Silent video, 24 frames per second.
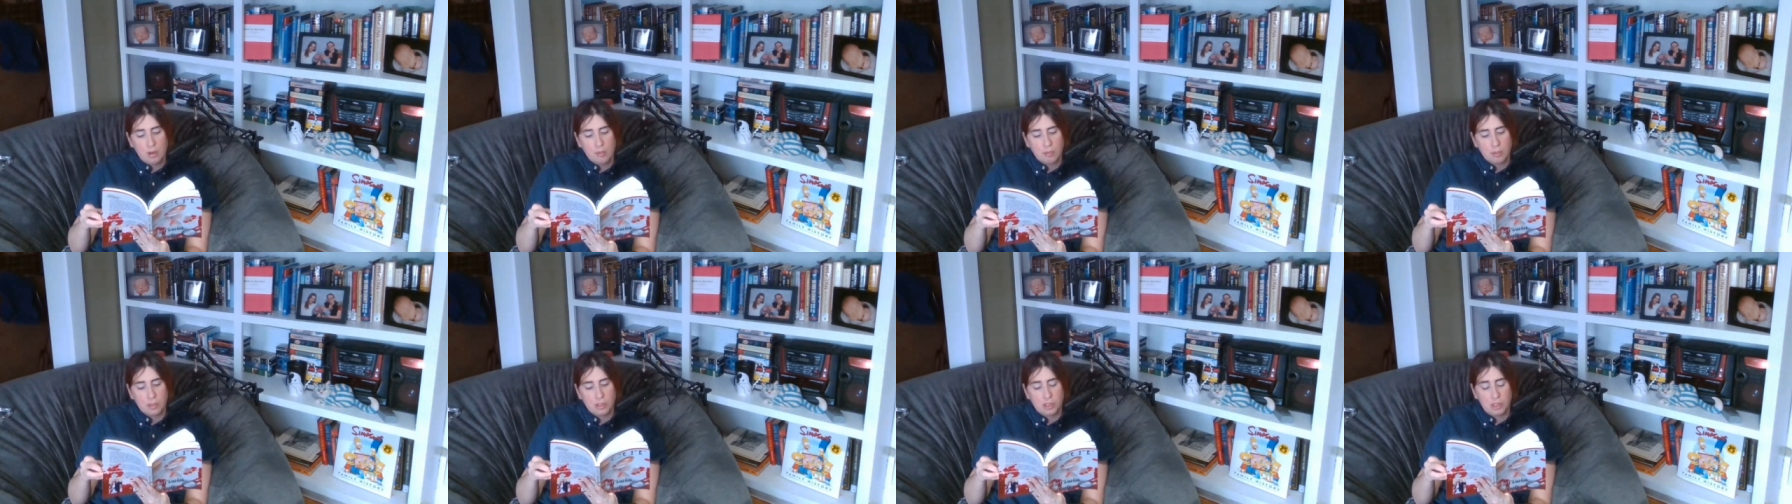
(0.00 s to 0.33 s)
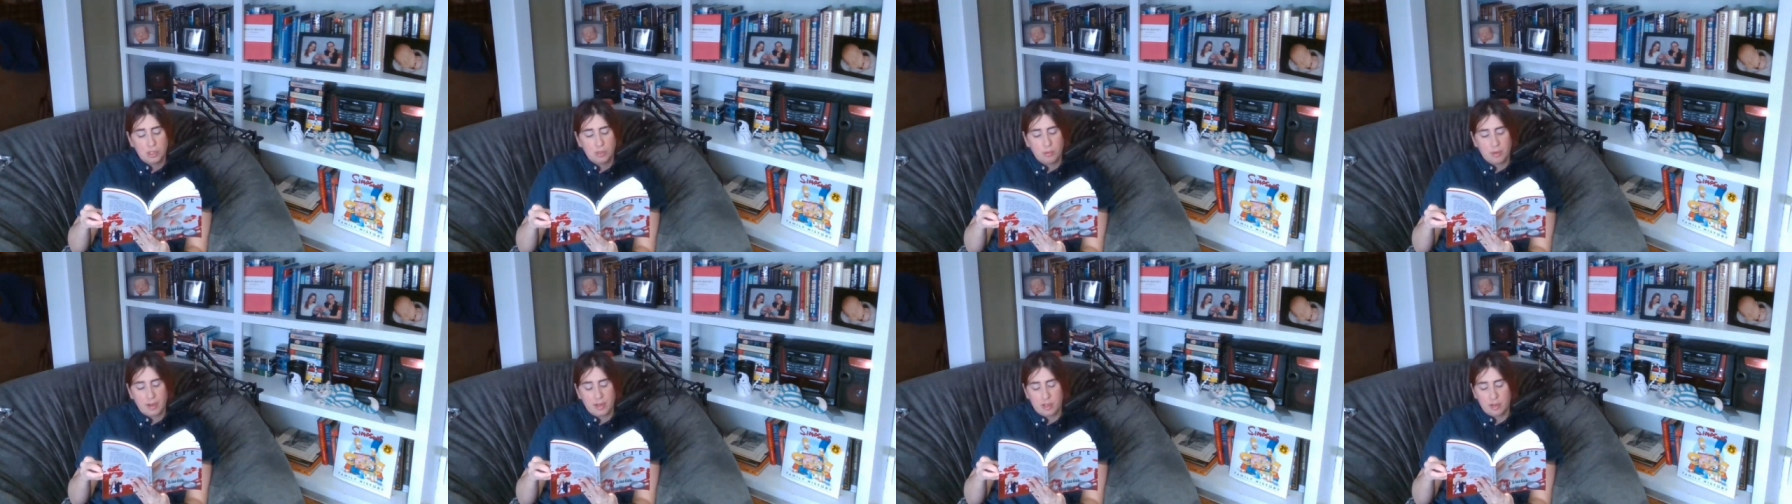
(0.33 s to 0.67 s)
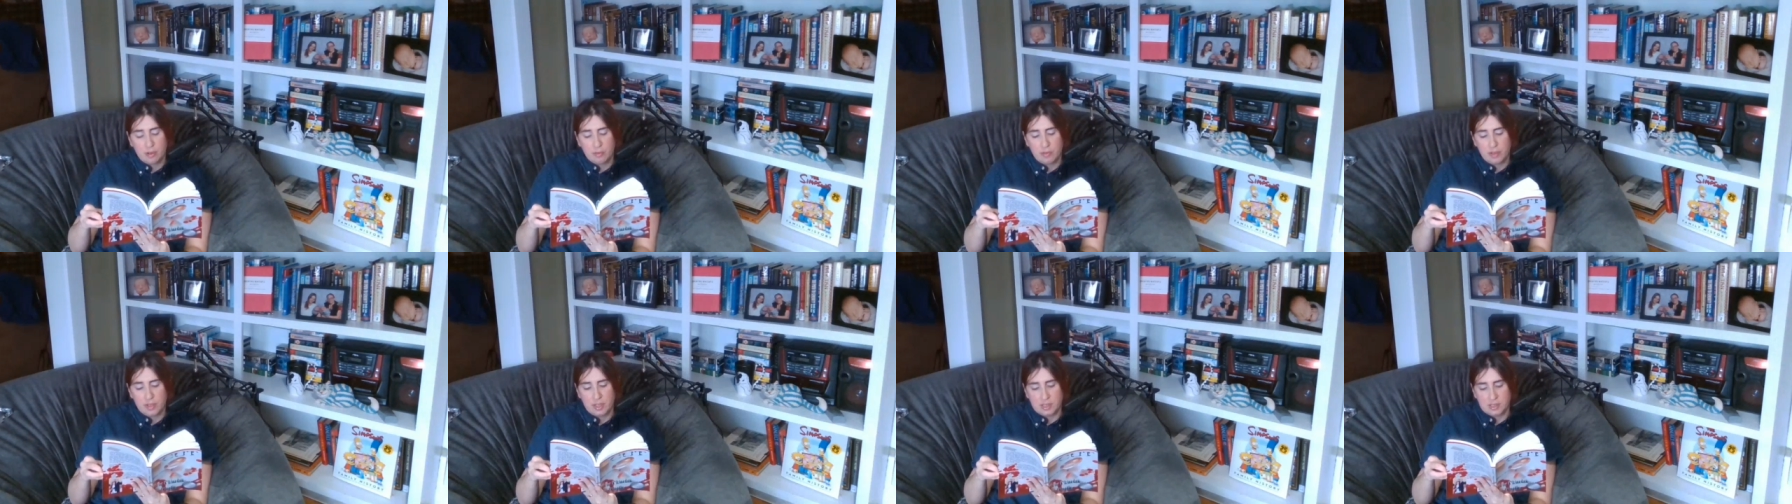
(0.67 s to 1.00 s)
Brigid ran
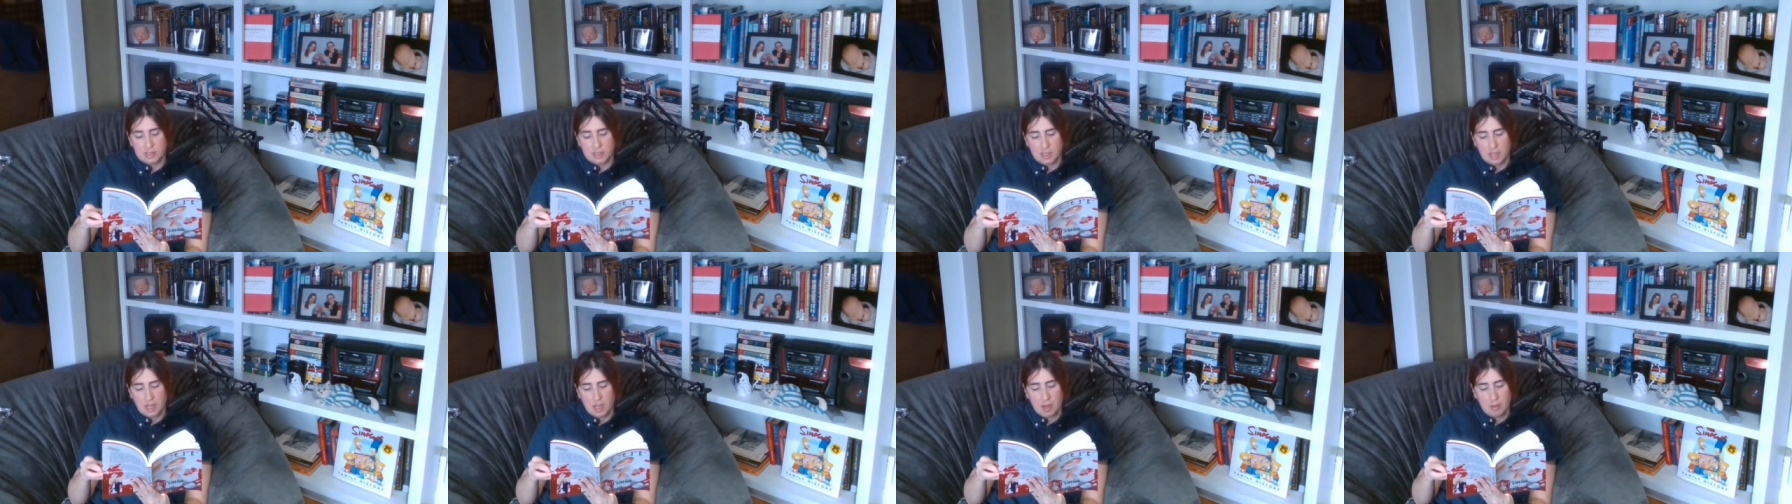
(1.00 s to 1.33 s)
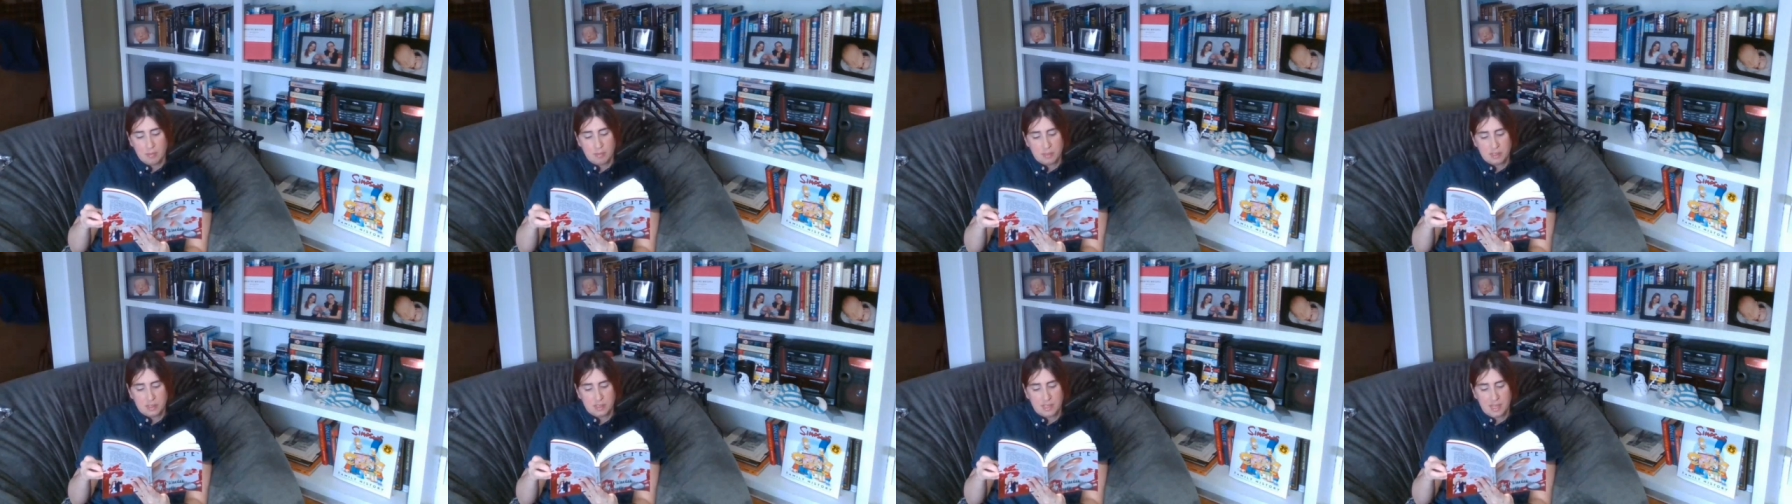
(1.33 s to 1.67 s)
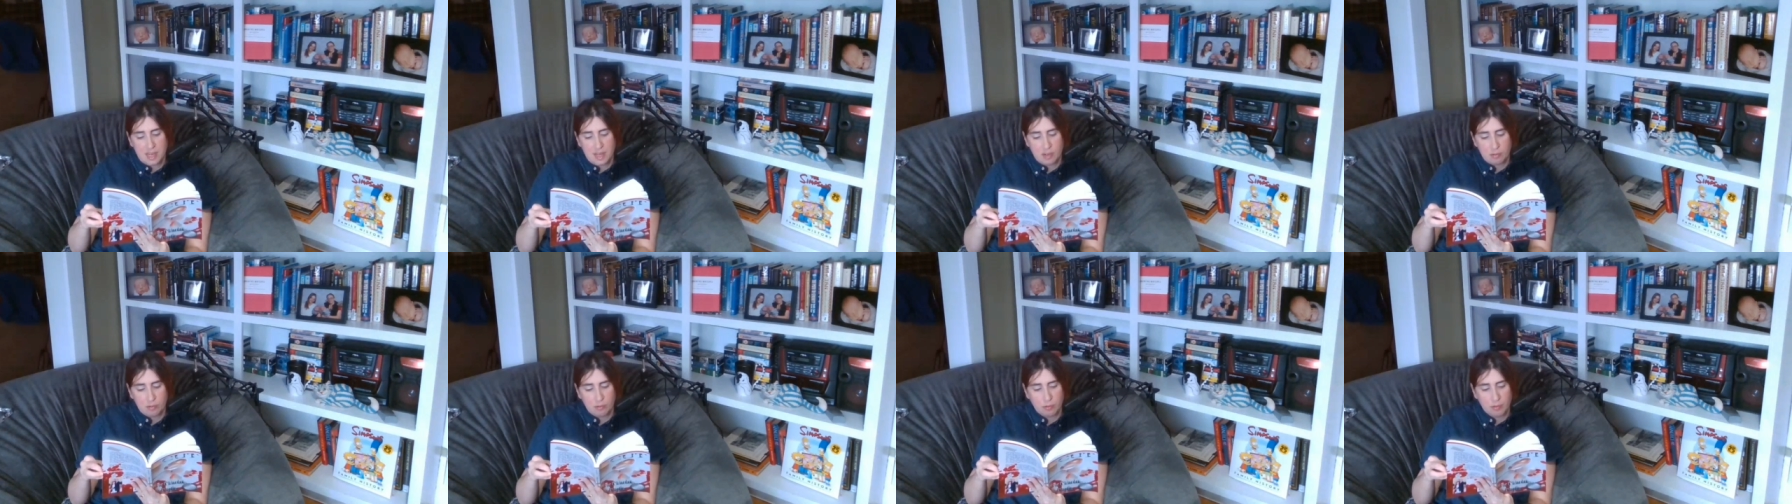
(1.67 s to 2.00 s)
her fingers up and
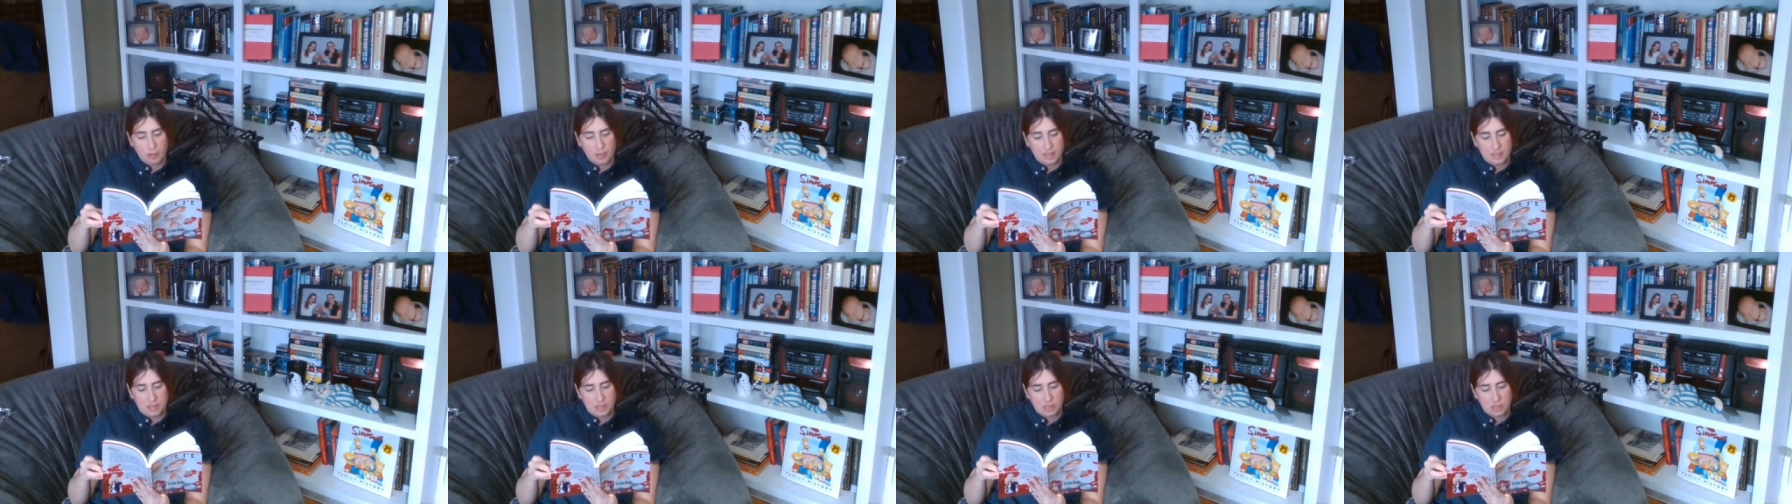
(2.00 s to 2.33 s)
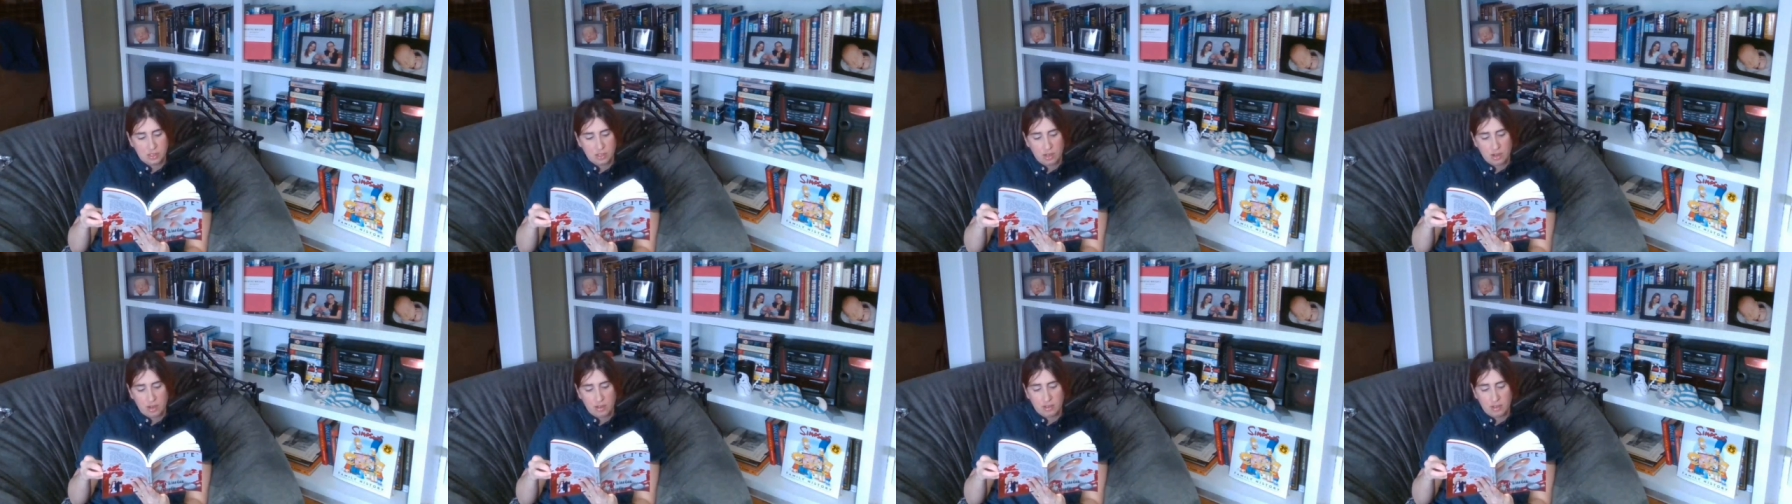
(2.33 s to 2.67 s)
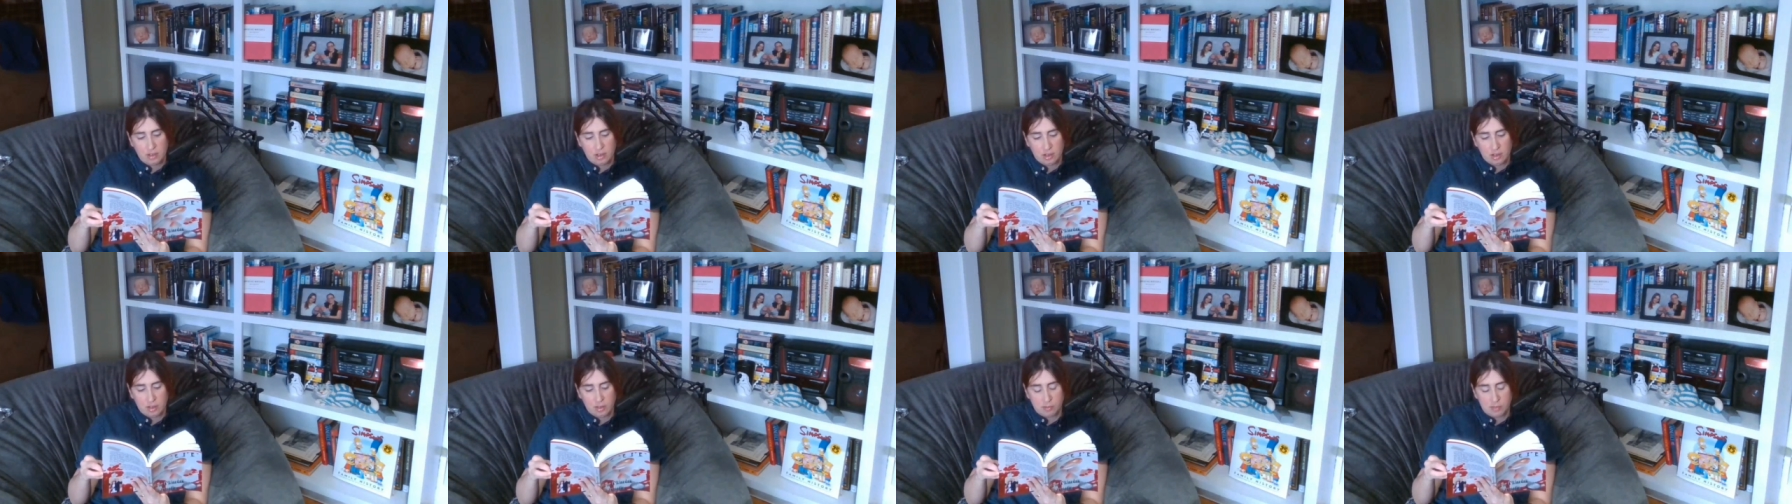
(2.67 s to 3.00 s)
down Fred's scarred
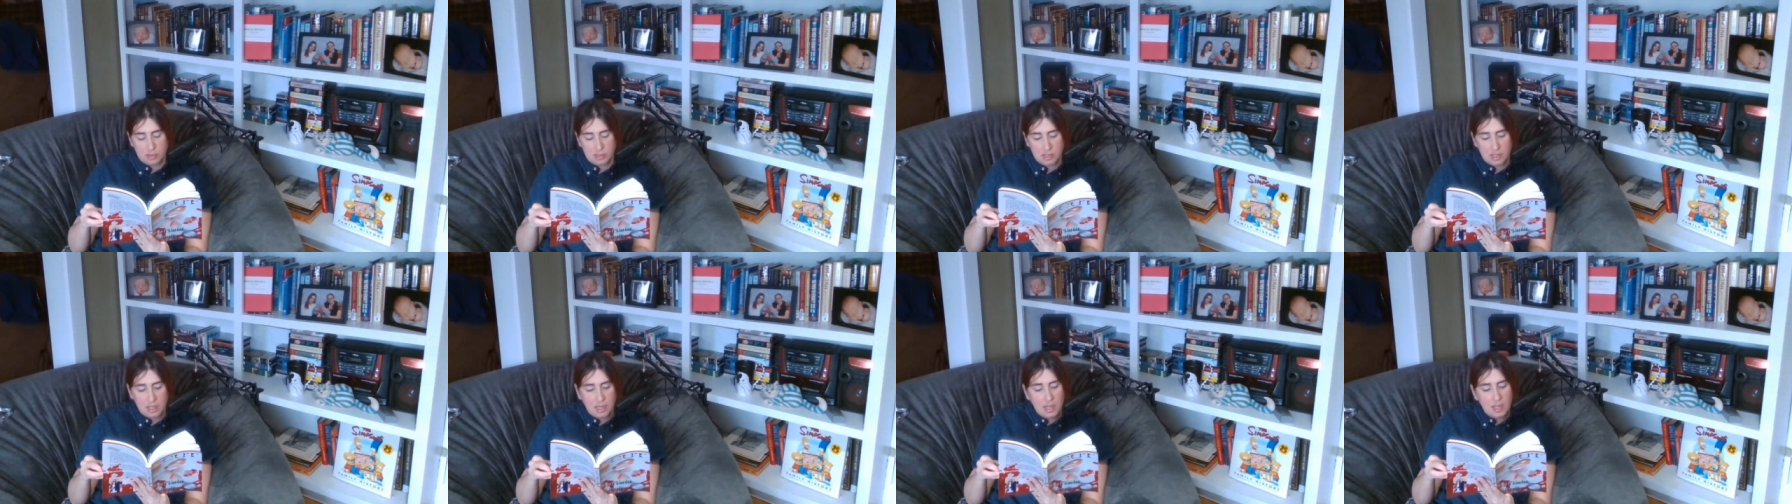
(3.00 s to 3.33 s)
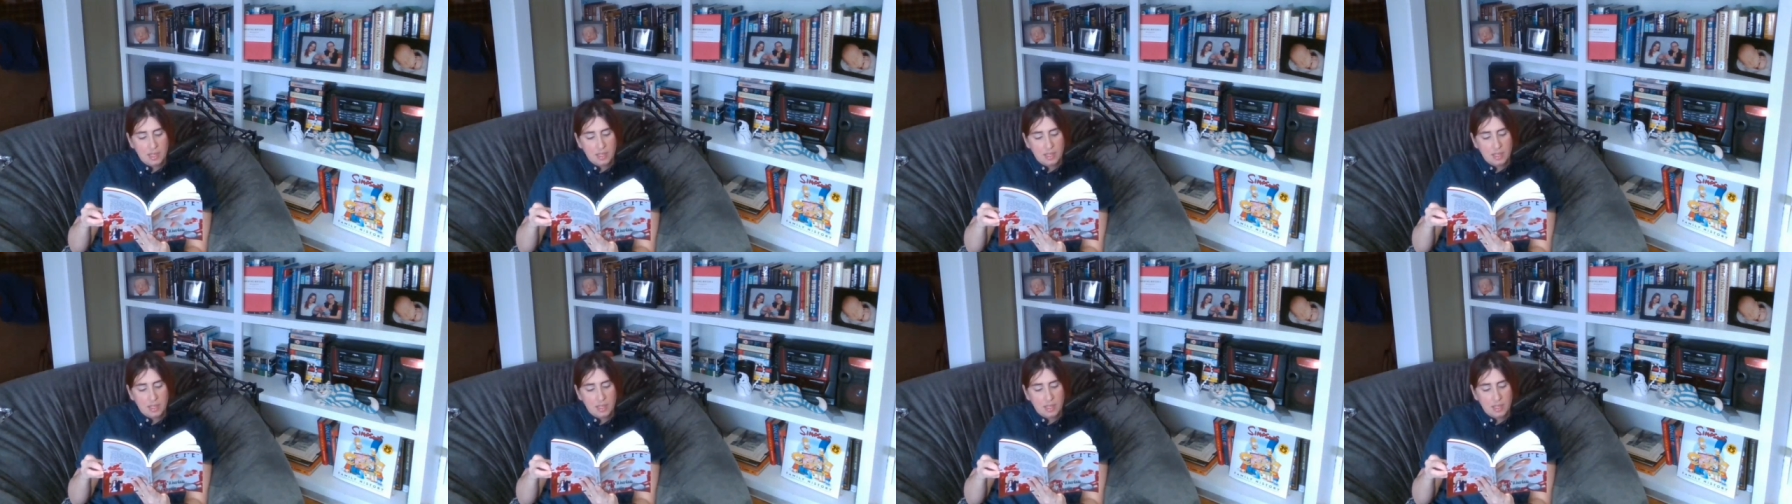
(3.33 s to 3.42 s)
arms,